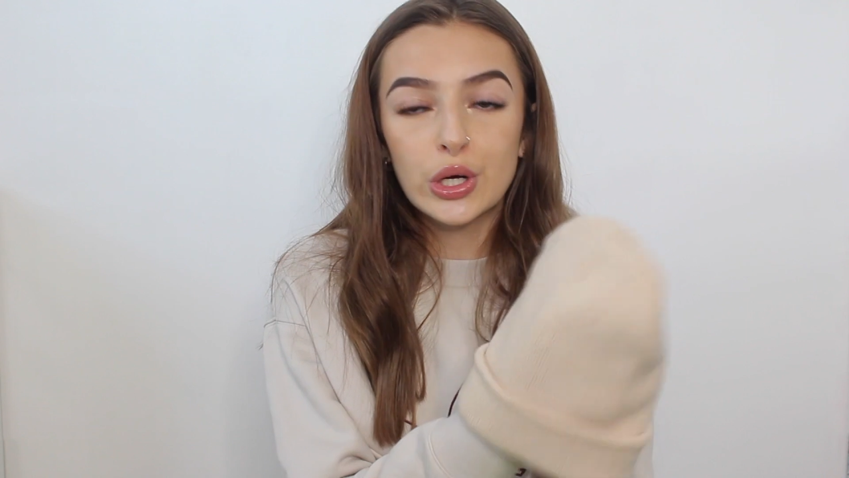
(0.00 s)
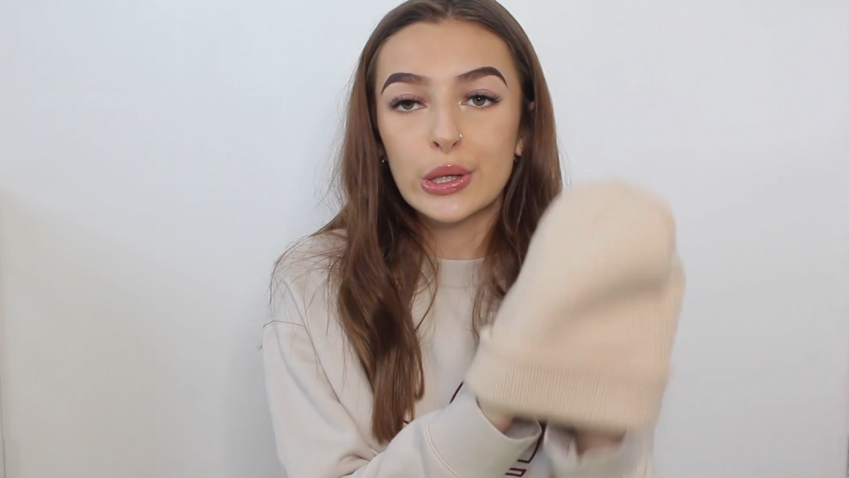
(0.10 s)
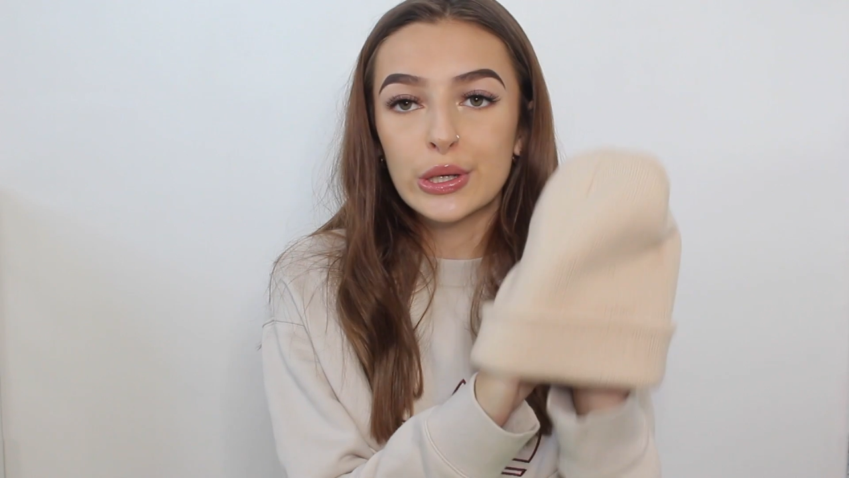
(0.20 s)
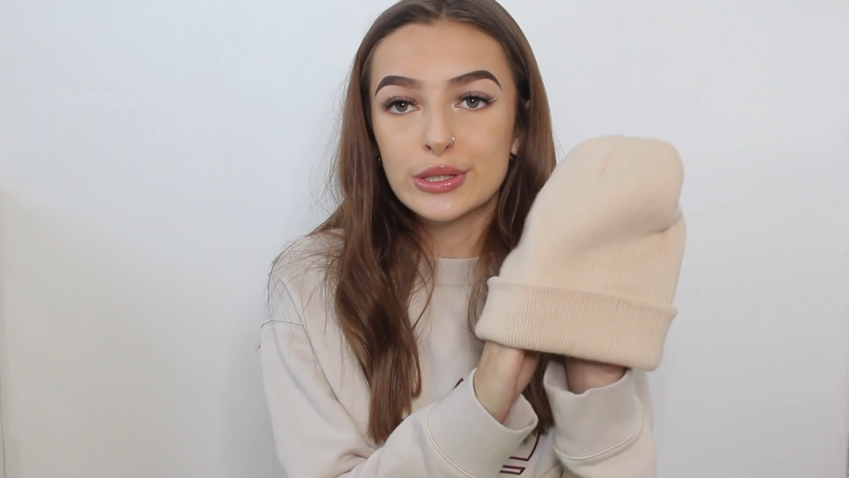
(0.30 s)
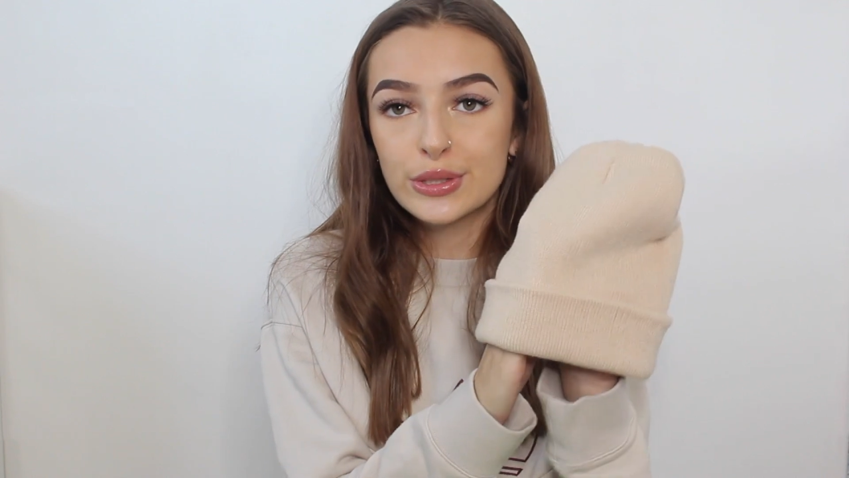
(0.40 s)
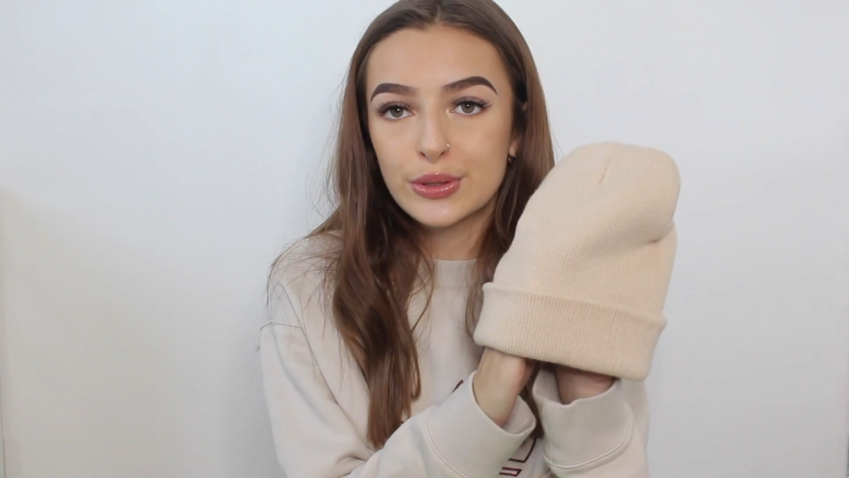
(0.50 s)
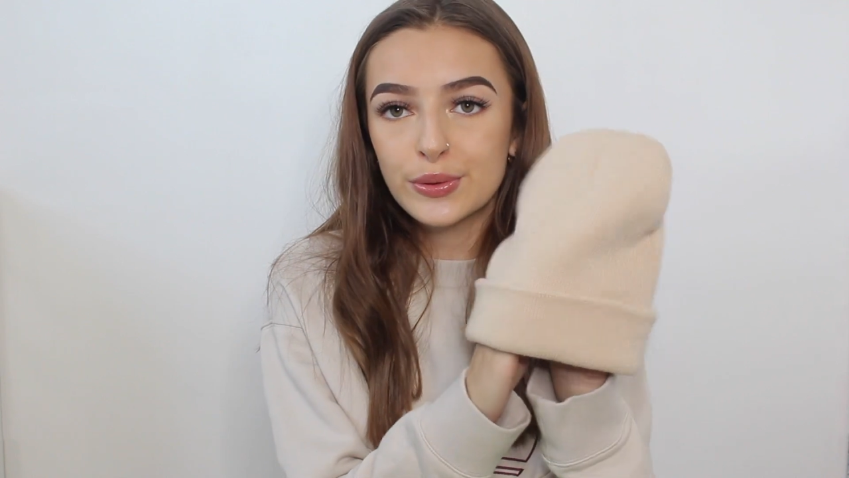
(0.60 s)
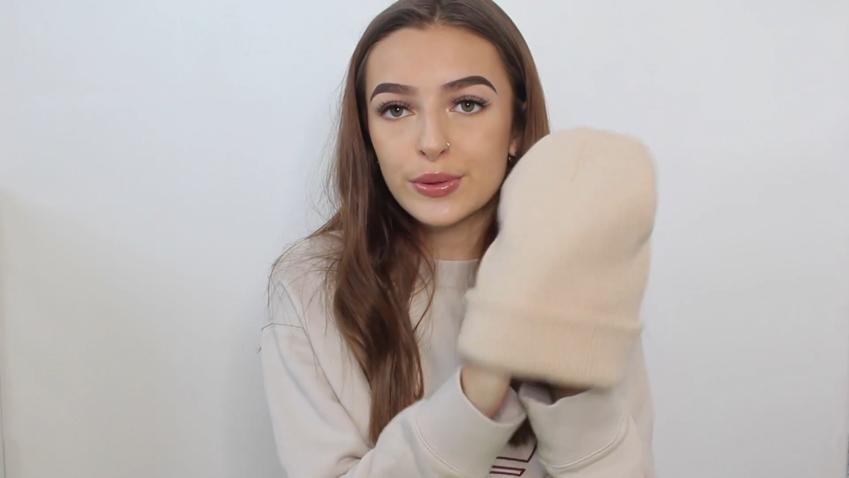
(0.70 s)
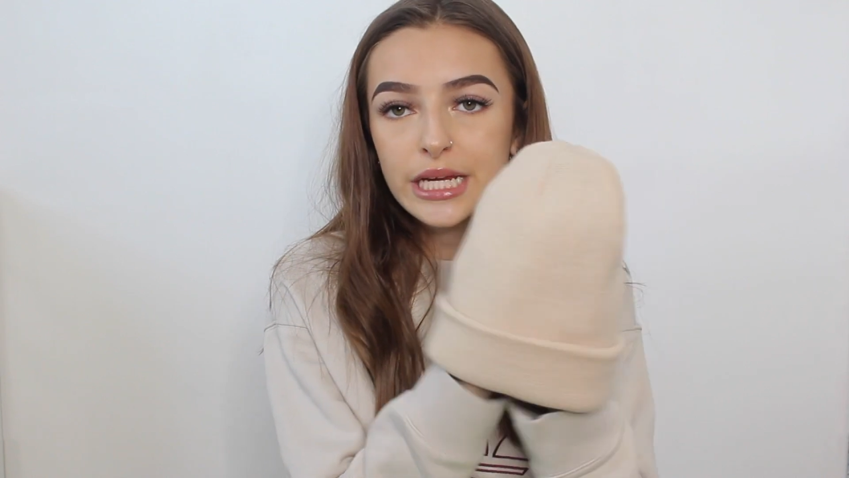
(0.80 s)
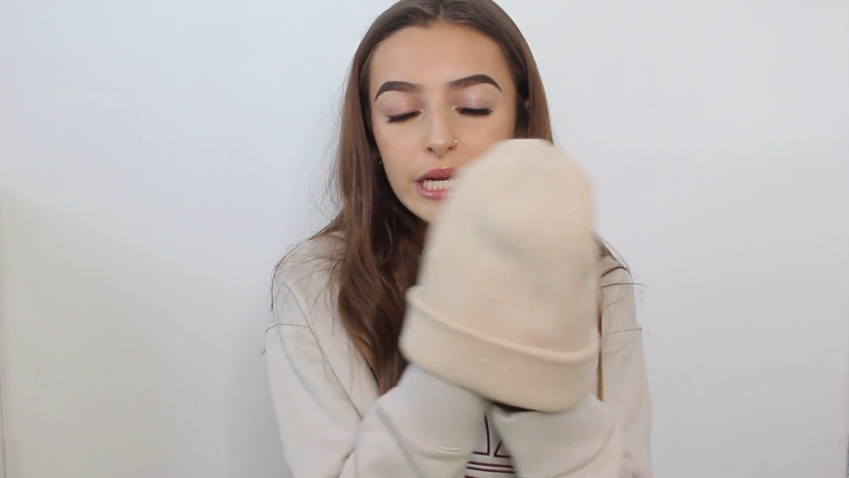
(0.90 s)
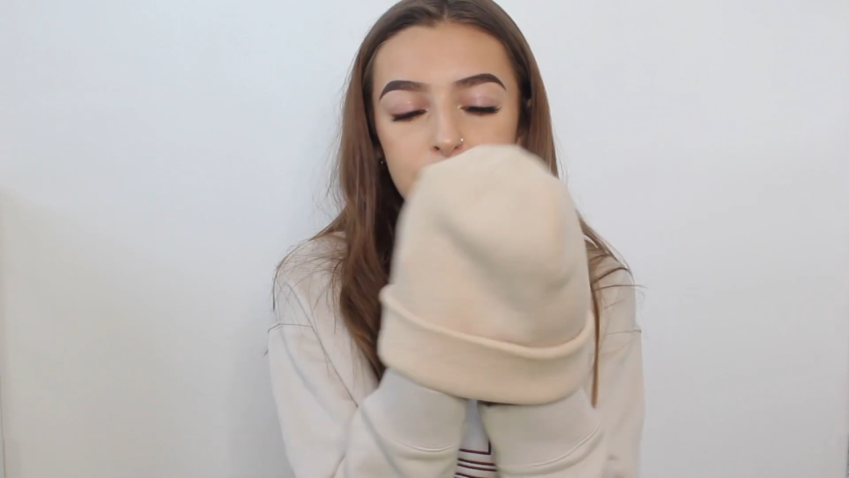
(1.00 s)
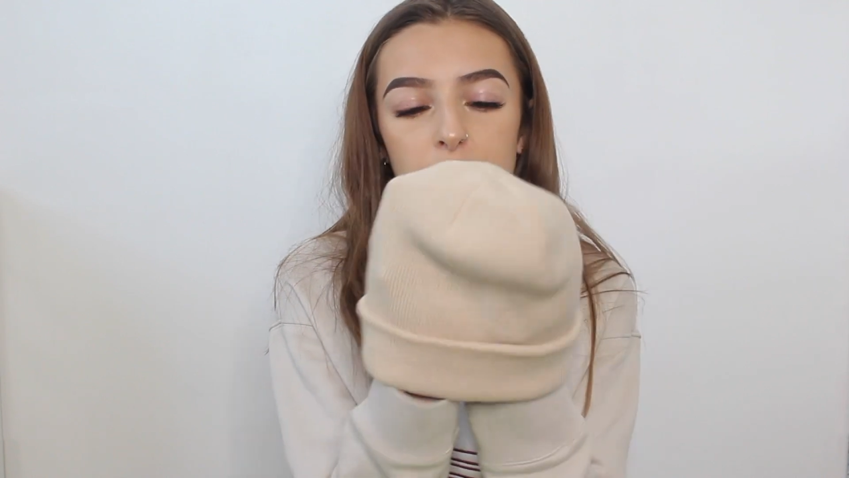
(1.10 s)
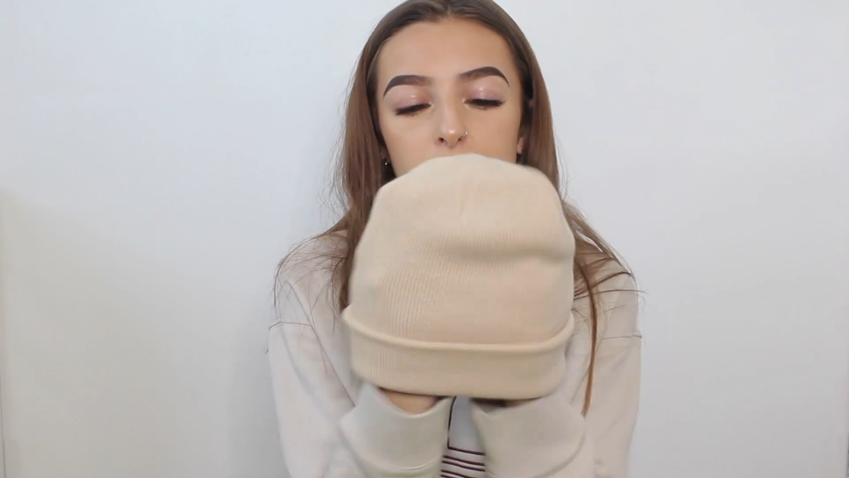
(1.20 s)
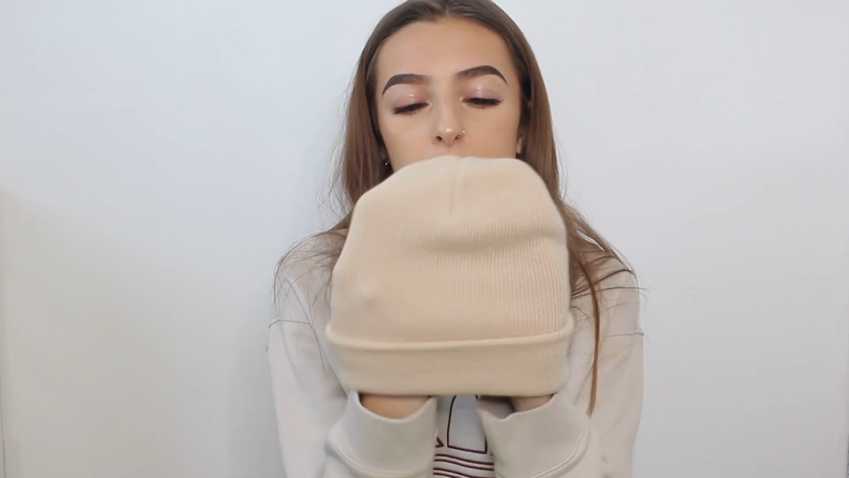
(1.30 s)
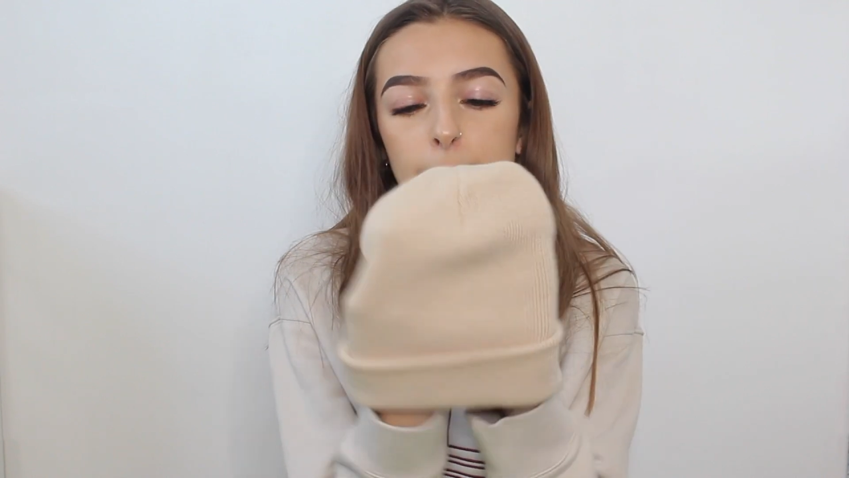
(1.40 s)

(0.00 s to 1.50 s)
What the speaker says: coloured cream